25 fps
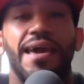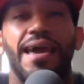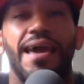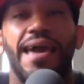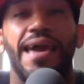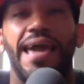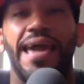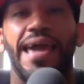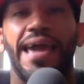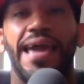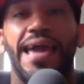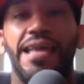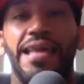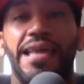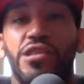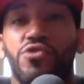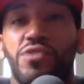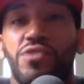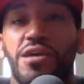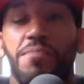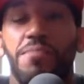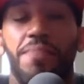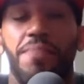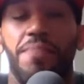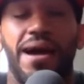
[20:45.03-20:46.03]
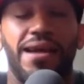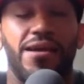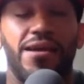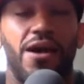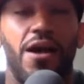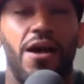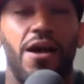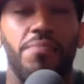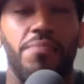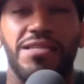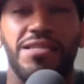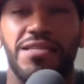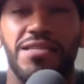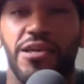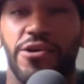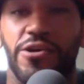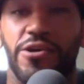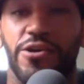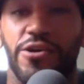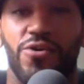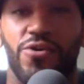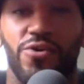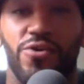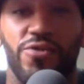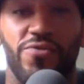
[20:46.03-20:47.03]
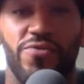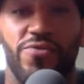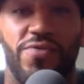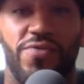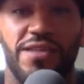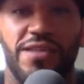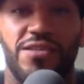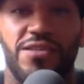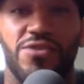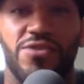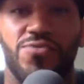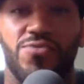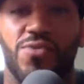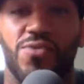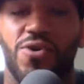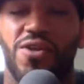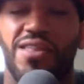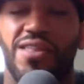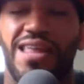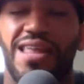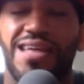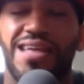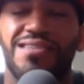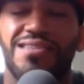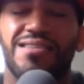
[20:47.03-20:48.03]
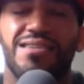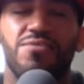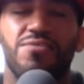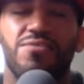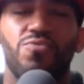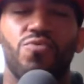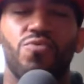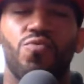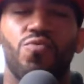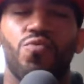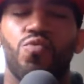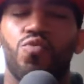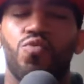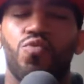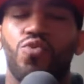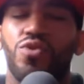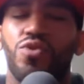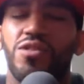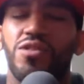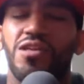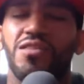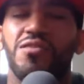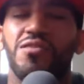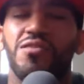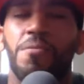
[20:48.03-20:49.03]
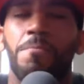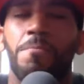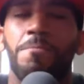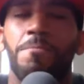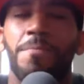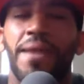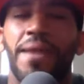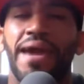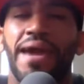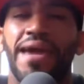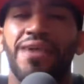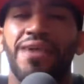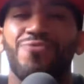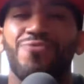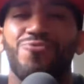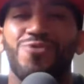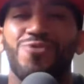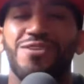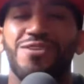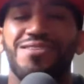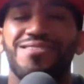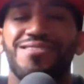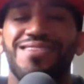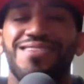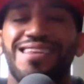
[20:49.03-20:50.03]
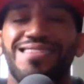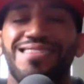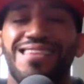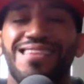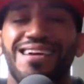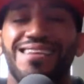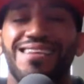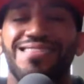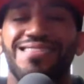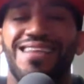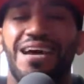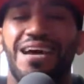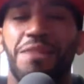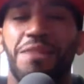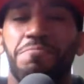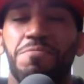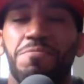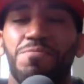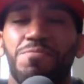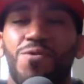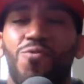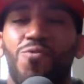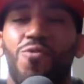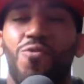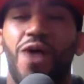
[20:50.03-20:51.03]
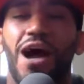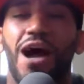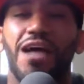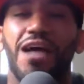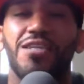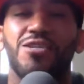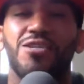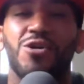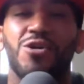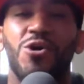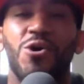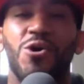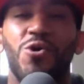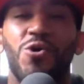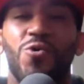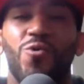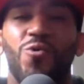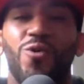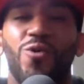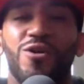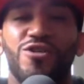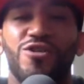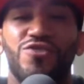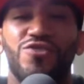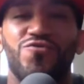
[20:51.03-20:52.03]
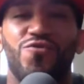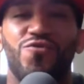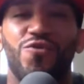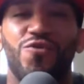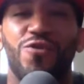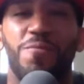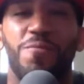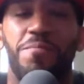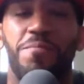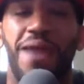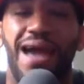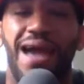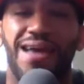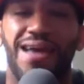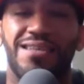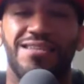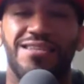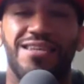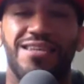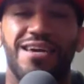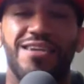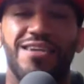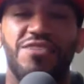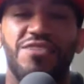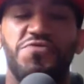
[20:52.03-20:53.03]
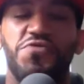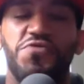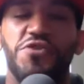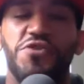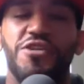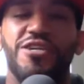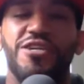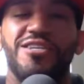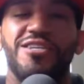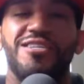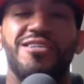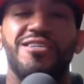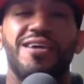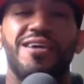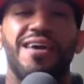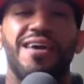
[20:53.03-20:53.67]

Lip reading: and you get my commentary on the fights as well. And that's really the main reason I think a lot of people watch was for the backstage footage